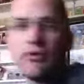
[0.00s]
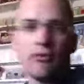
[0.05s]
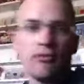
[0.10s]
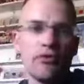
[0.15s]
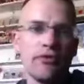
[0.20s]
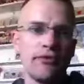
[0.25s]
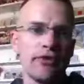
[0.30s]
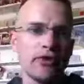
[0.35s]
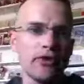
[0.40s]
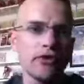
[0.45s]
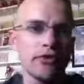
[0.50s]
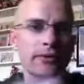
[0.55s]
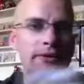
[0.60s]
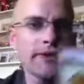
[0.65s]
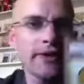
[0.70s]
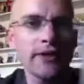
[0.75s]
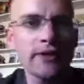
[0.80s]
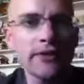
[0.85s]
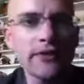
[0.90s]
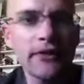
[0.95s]
We're moving along with
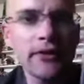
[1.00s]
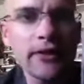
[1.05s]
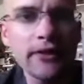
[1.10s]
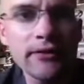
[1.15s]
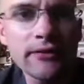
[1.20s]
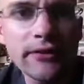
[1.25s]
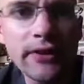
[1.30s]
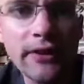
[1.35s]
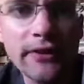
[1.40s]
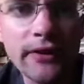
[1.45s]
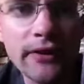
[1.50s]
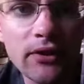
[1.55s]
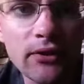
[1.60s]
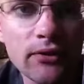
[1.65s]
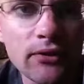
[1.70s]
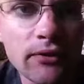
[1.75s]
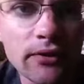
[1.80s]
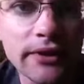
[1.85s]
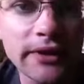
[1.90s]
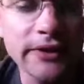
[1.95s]
that set. Got the
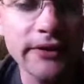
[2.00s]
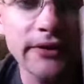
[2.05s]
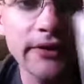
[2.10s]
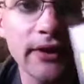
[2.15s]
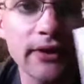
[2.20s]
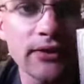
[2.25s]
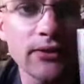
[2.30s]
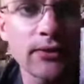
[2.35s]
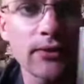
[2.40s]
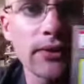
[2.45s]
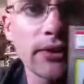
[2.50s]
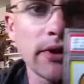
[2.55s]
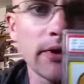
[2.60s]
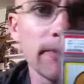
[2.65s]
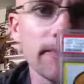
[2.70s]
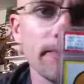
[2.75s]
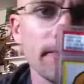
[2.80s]
New Orleans Saints one